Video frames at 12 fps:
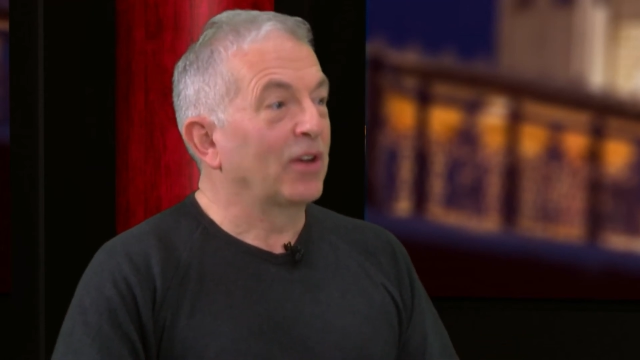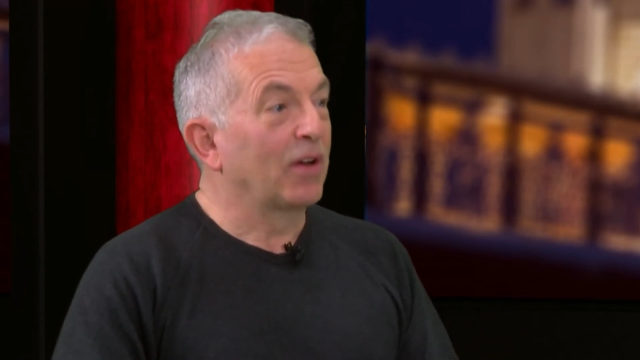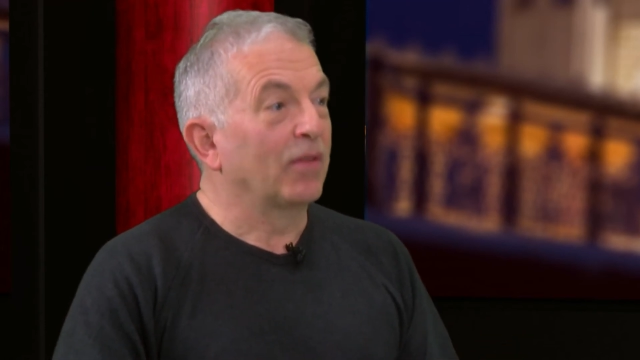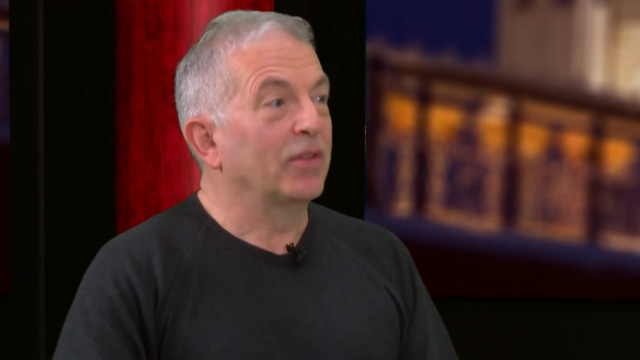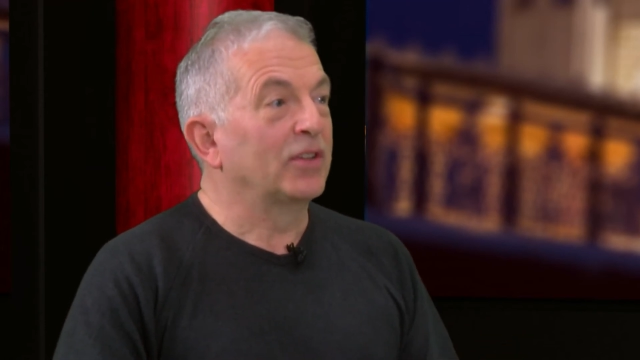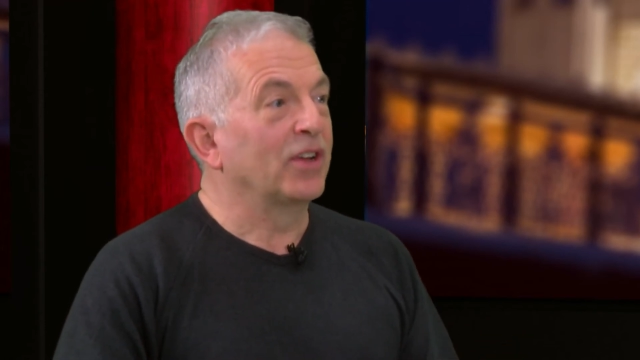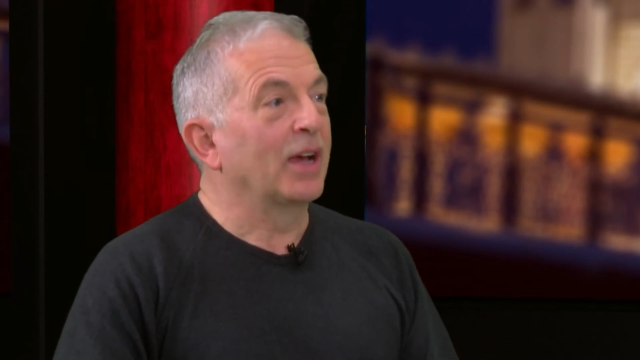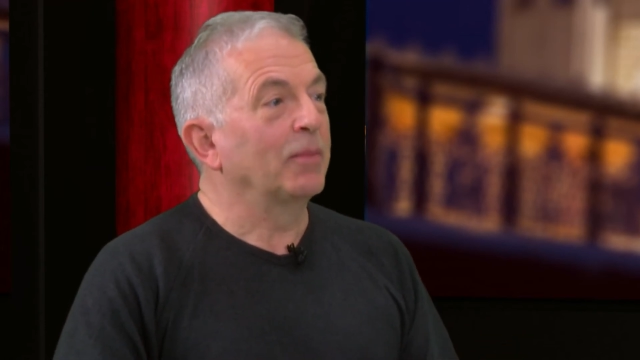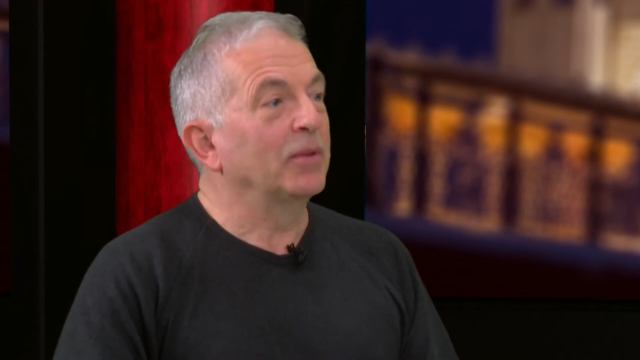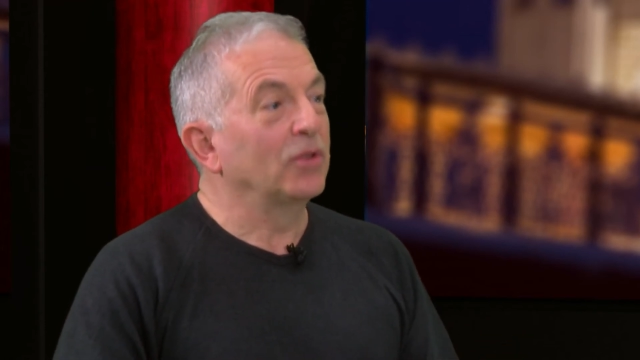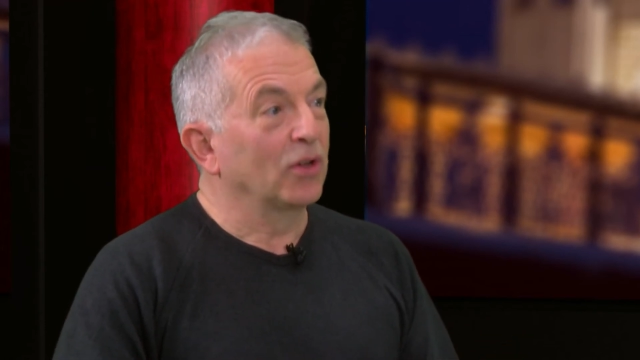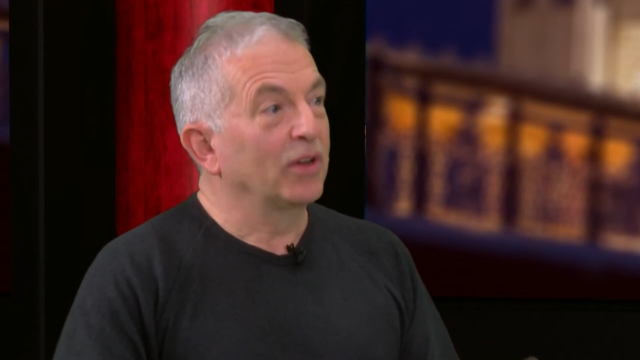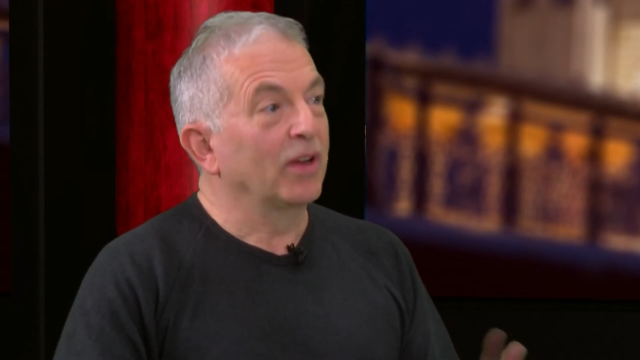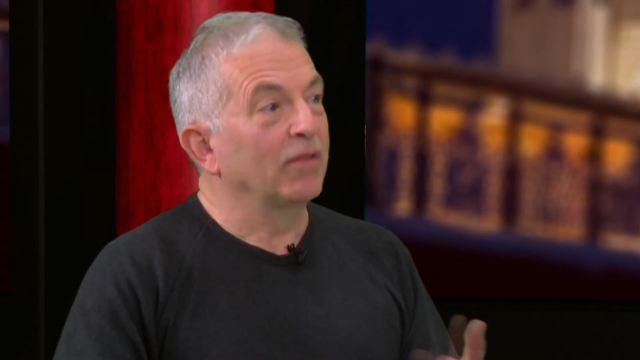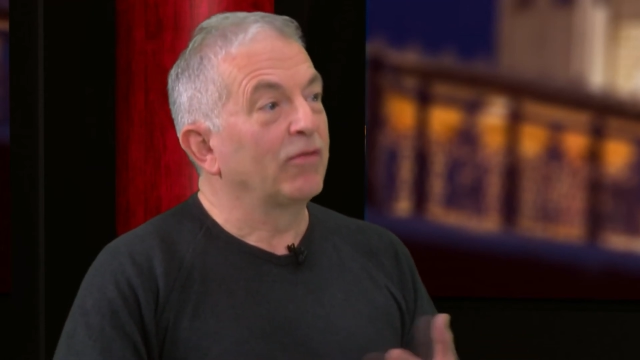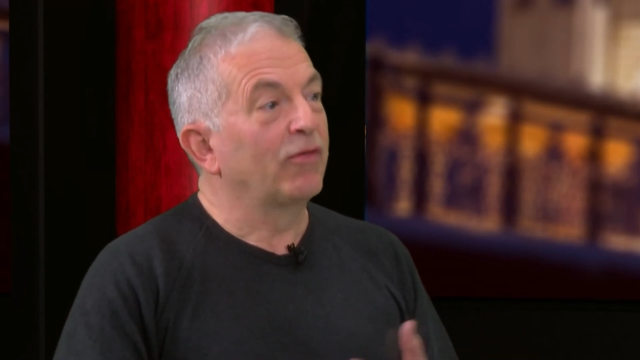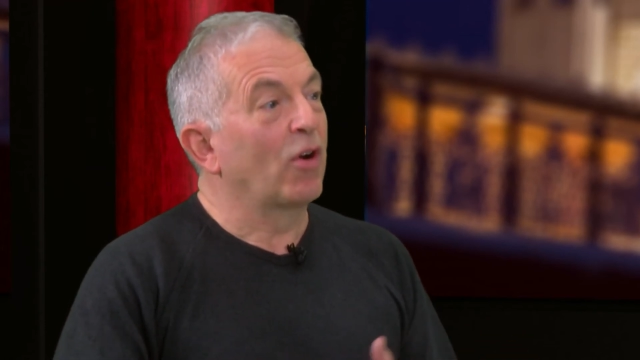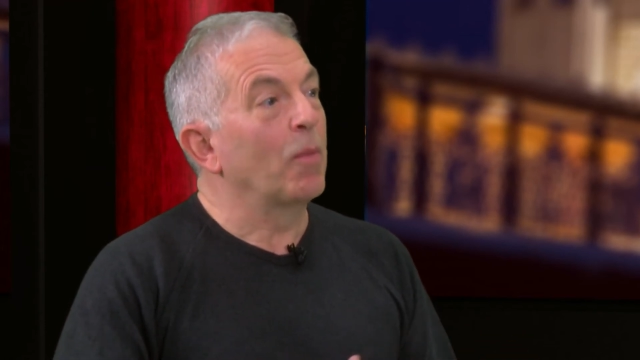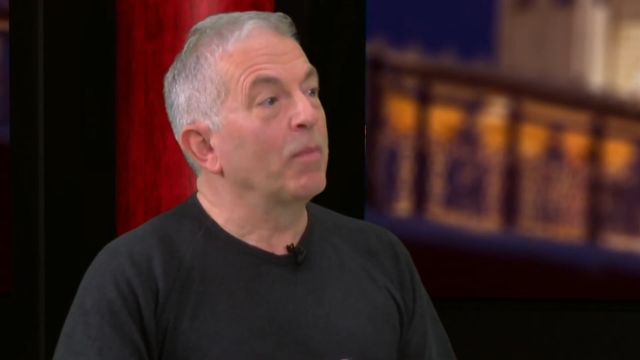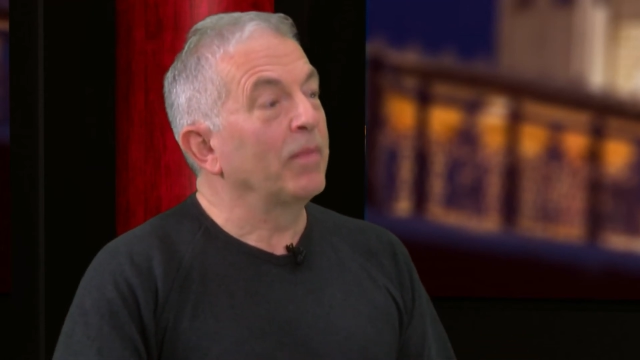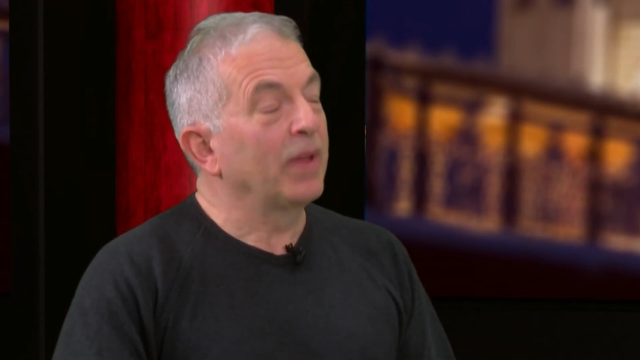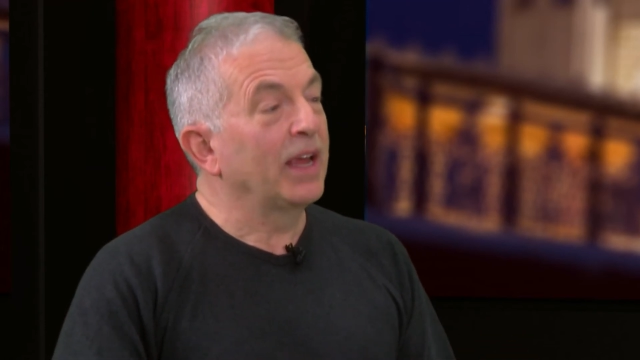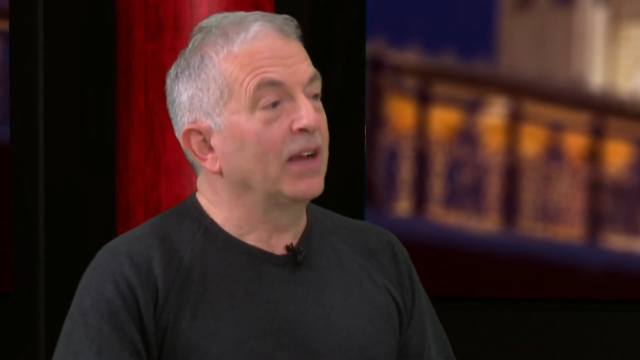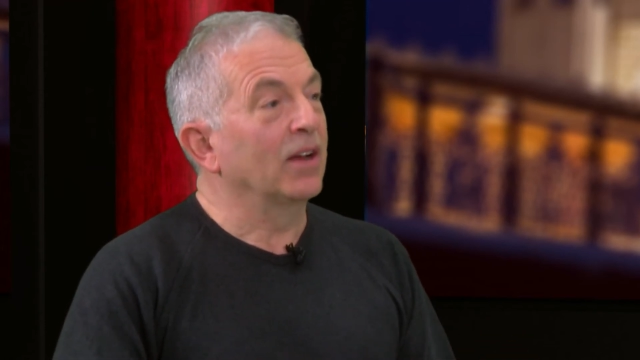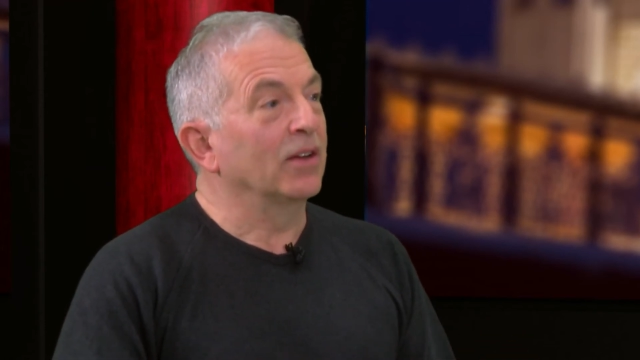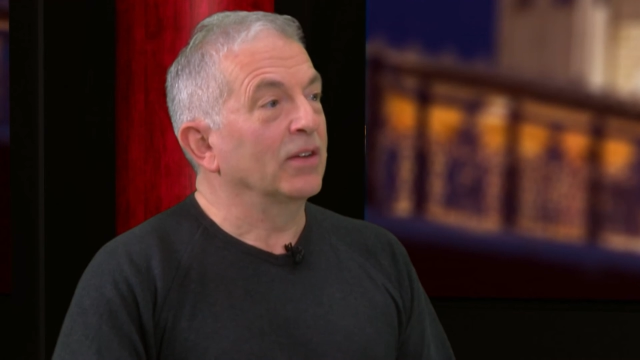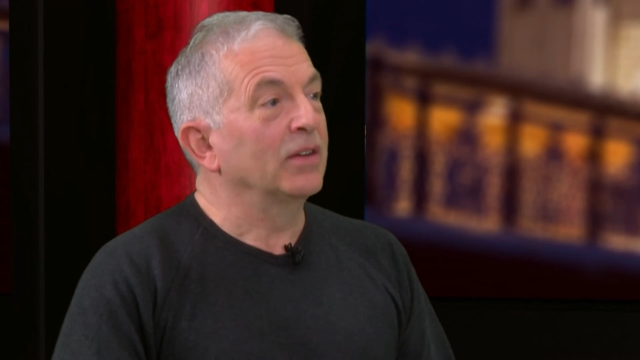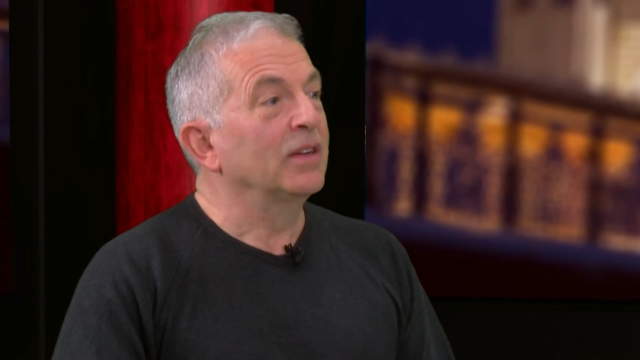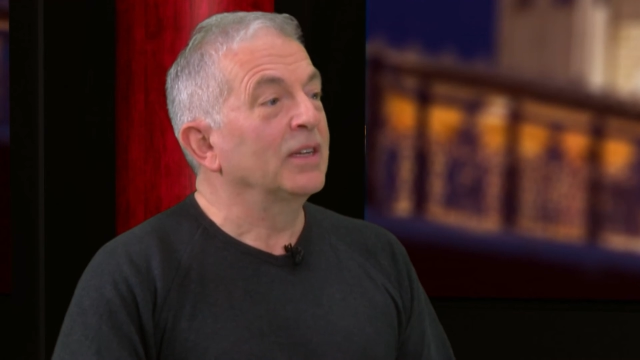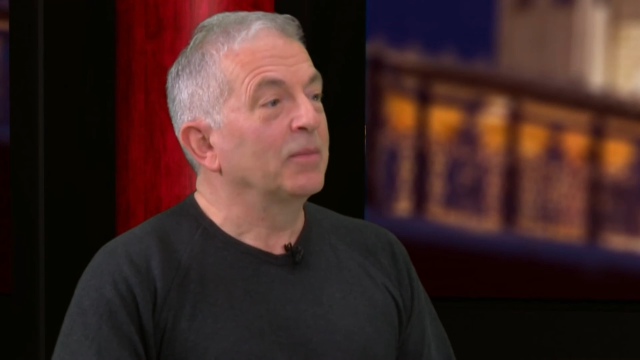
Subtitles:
A lot of the time it was all done from England,